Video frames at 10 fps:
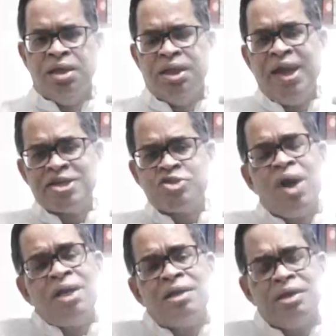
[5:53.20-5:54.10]
The next
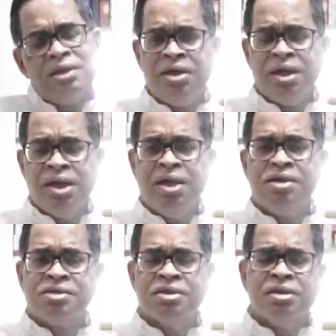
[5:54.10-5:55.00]
one
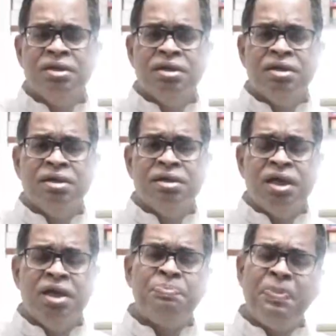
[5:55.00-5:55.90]
is
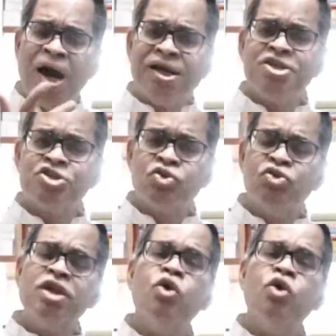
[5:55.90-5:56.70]
if part is true,